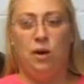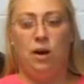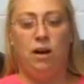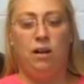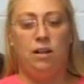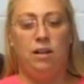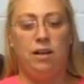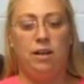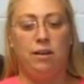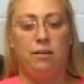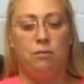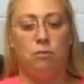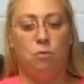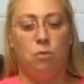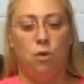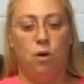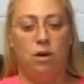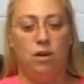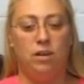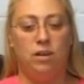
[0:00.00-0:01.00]
all have
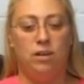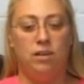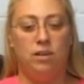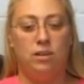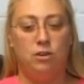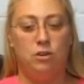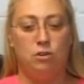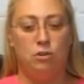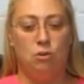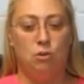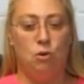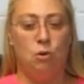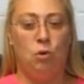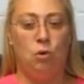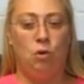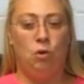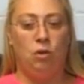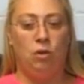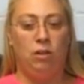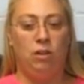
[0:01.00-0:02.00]
one
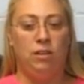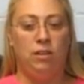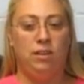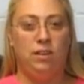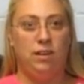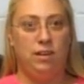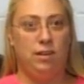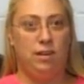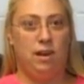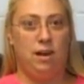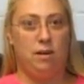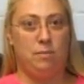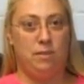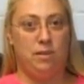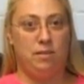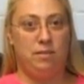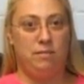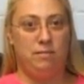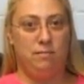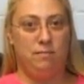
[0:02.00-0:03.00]
goal in
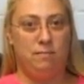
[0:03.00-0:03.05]
common.